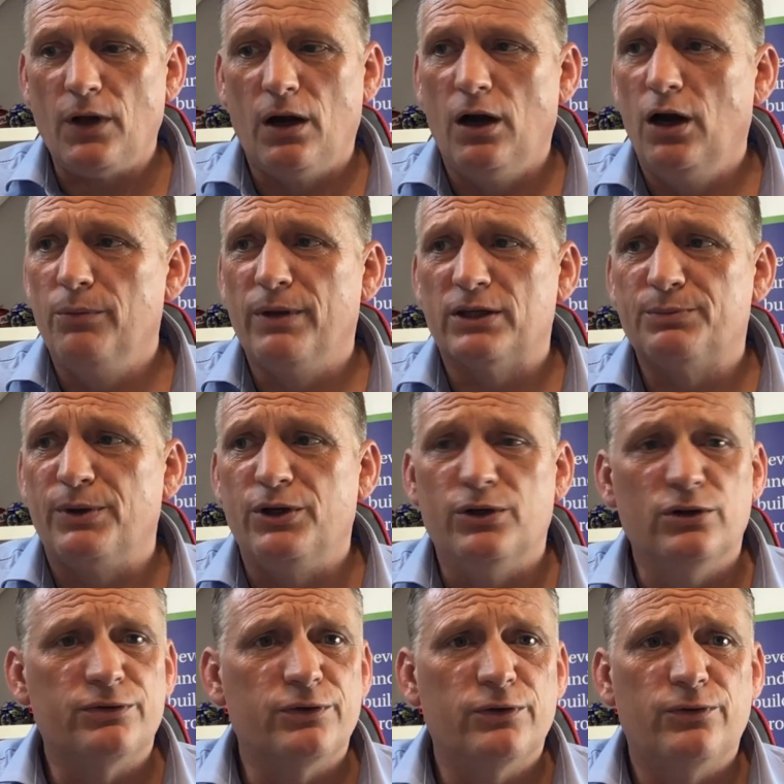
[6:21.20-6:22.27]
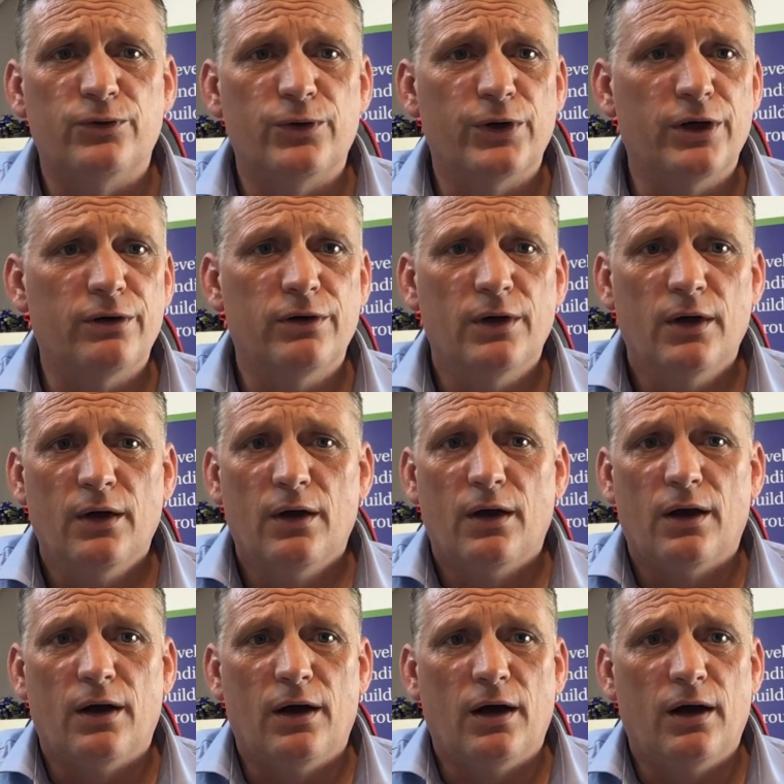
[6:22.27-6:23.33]
I hope that's been useful for you.
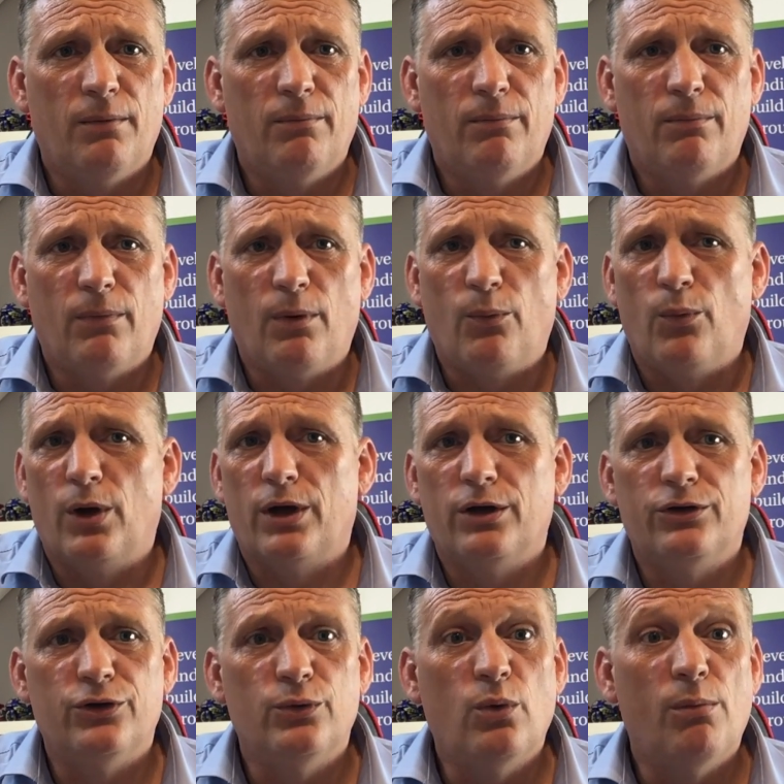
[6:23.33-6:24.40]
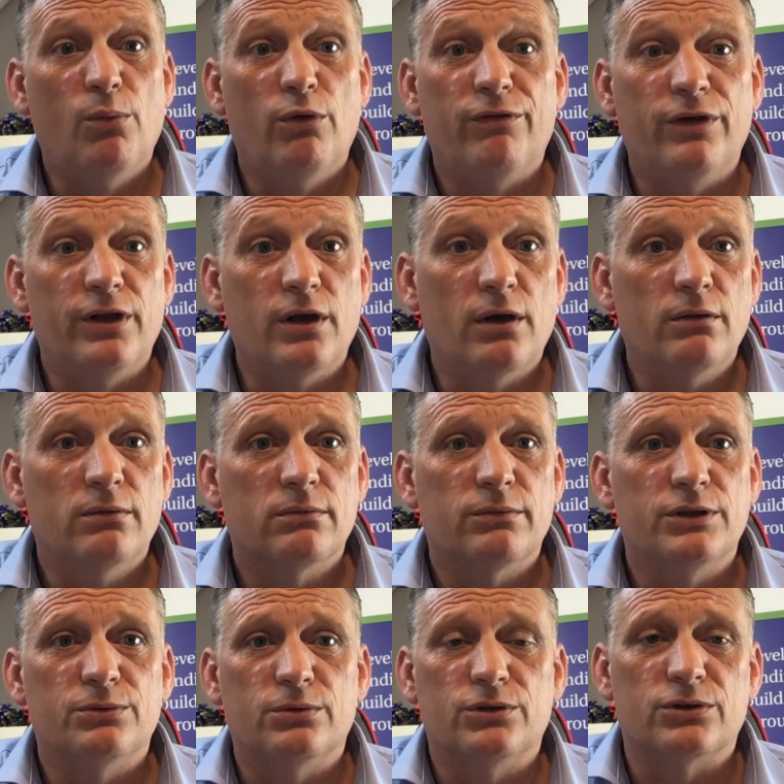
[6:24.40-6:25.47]
We're going to do one more video
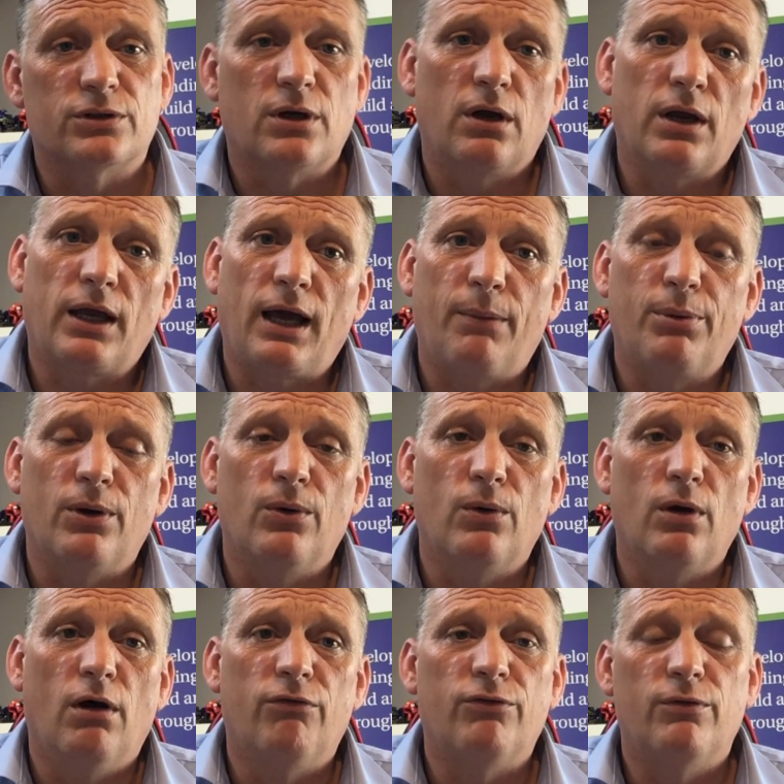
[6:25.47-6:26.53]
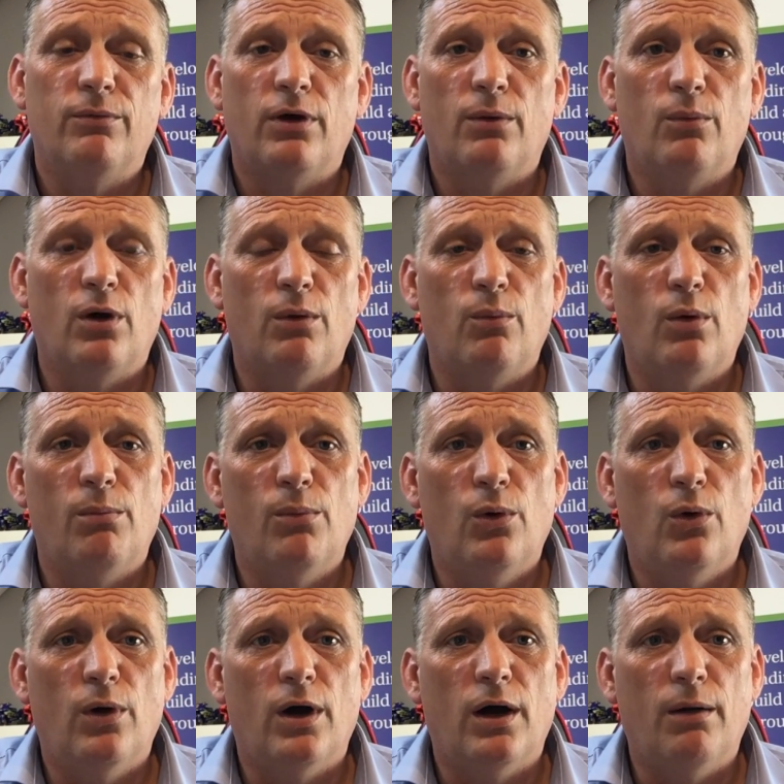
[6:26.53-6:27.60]
which will just kind of cap it all off, and one
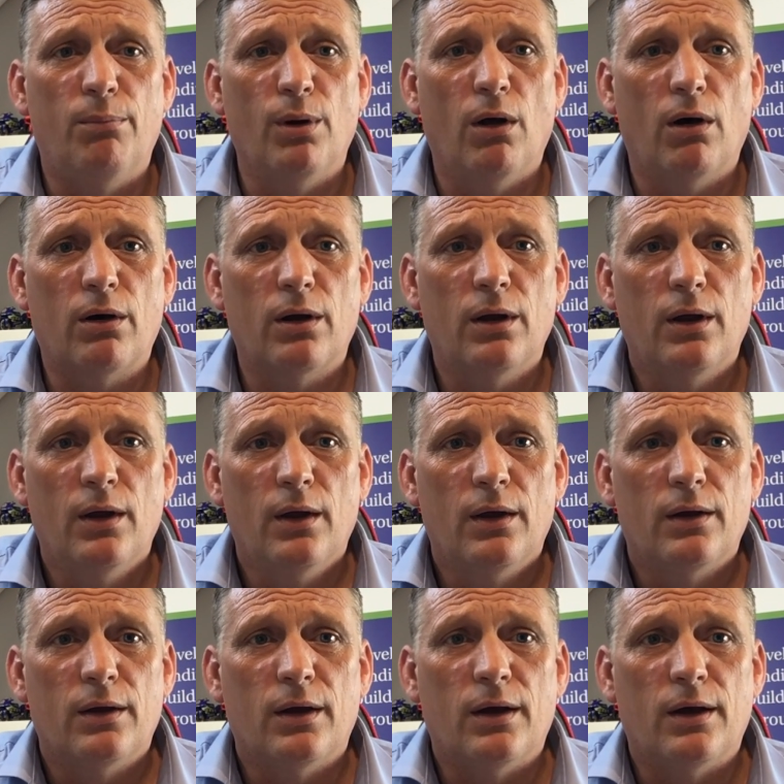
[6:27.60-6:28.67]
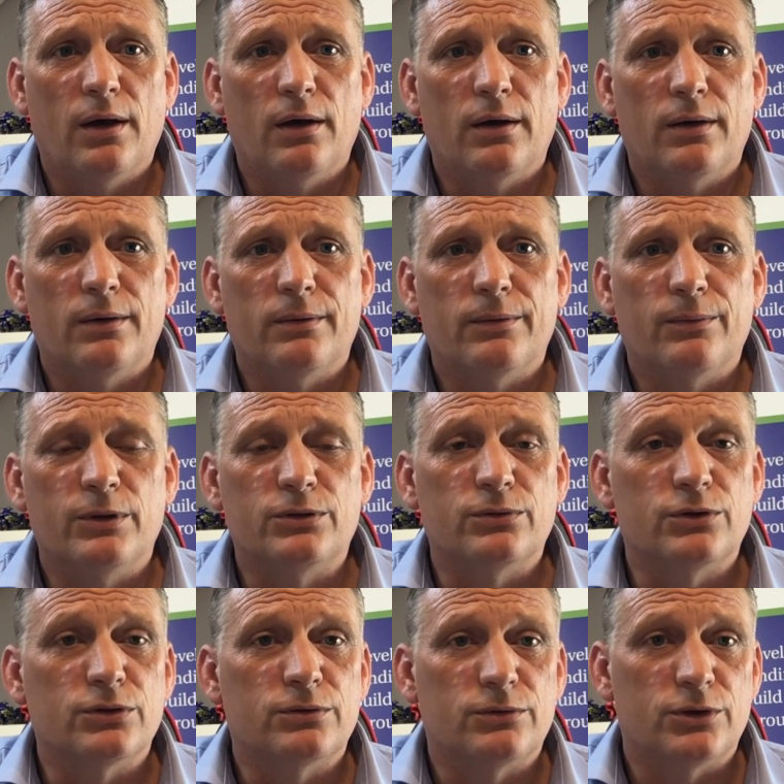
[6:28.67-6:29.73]
more blog, which
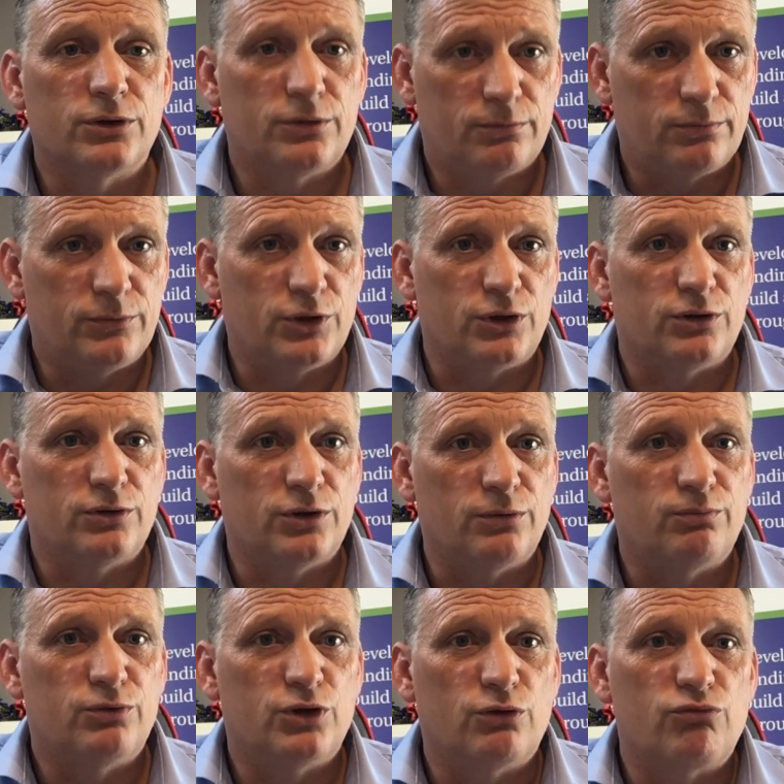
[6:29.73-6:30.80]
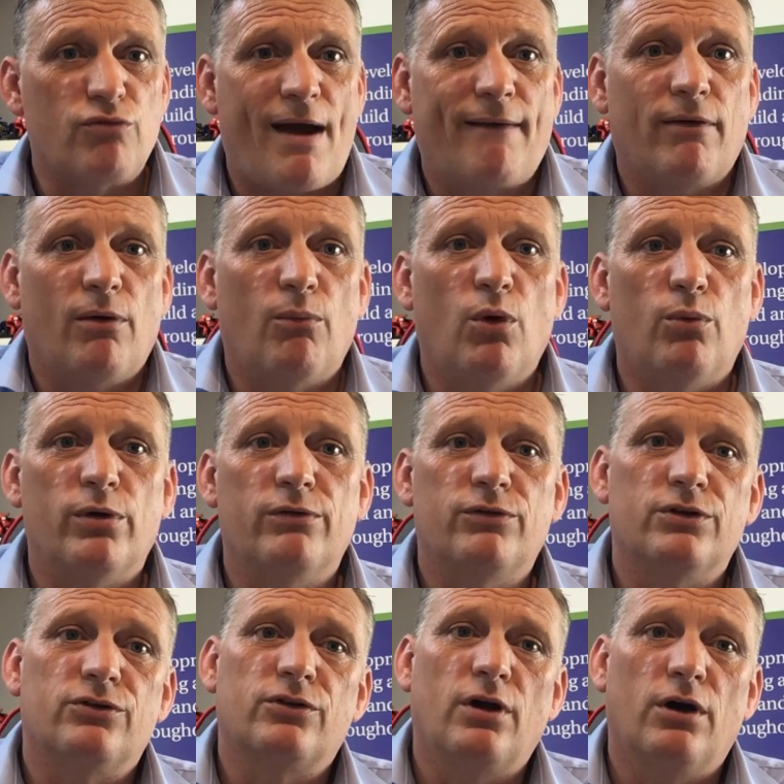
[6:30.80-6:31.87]
will just to round up what we've
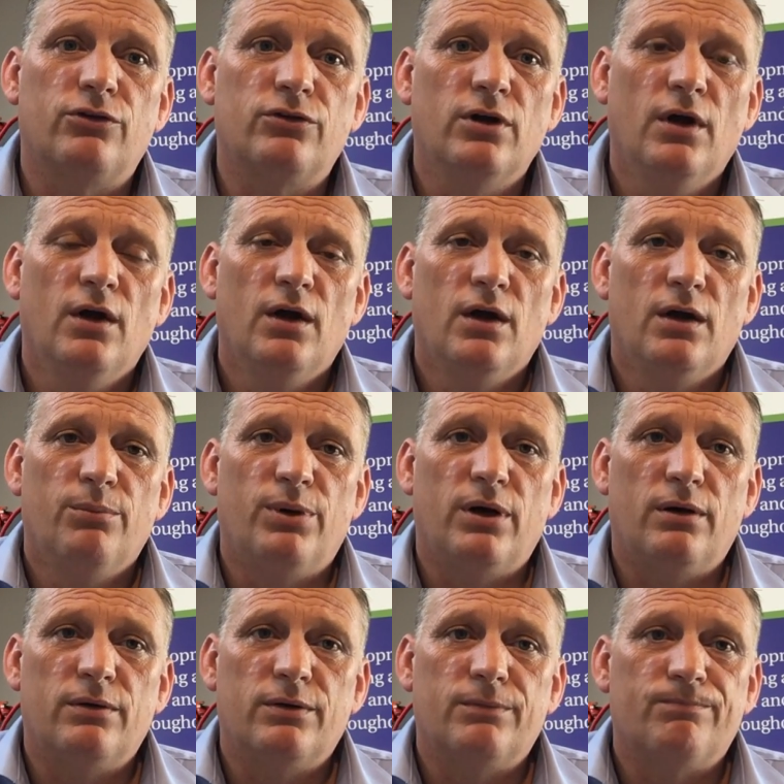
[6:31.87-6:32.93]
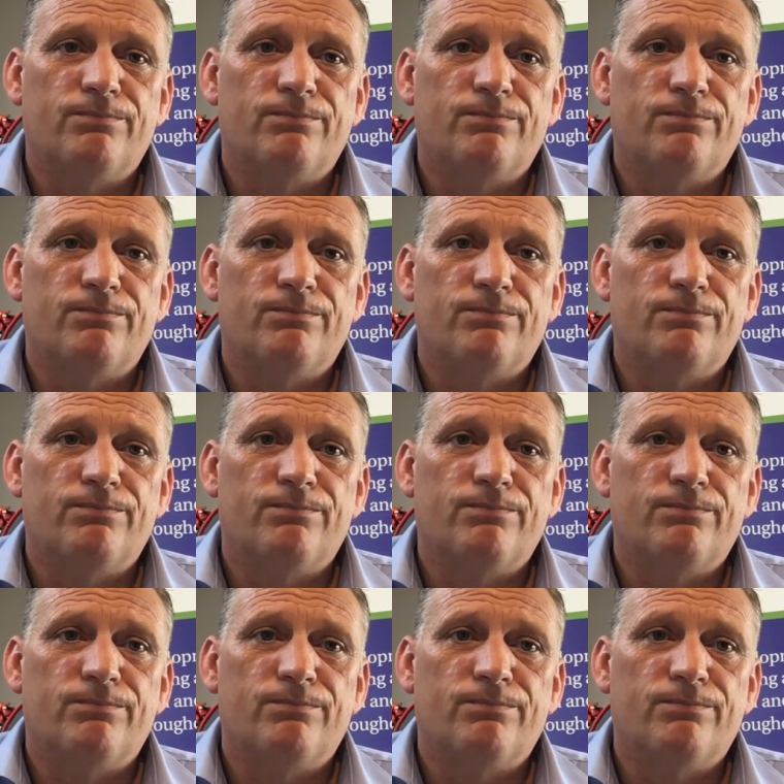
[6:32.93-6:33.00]
discussed. But